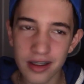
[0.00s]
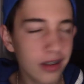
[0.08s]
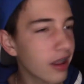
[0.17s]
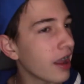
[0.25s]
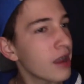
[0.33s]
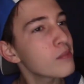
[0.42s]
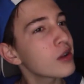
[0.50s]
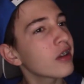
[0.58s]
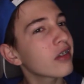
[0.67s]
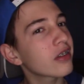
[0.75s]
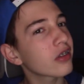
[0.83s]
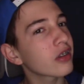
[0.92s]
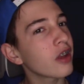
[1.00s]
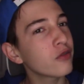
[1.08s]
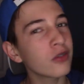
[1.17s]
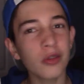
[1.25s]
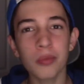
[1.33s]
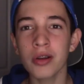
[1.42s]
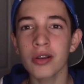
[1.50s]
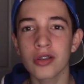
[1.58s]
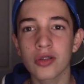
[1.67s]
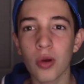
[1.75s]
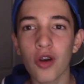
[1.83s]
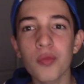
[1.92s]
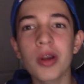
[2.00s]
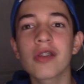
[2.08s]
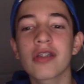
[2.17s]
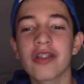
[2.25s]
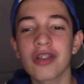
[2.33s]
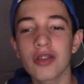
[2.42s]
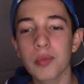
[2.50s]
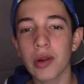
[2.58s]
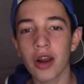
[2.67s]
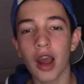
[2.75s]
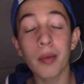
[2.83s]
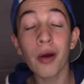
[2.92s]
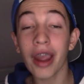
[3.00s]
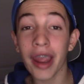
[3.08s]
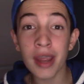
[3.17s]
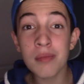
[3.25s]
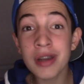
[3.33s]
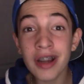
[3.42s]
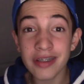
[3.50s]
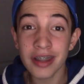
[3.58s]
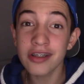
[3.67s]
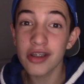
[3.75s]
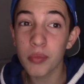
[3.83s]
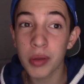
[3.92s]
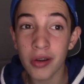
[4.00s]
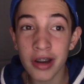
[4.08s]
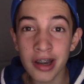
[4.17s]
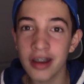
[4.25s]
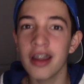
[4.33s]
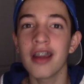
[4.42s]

8 minutes left in the period, 12 minutes left in the period, about 8 minutes into the period,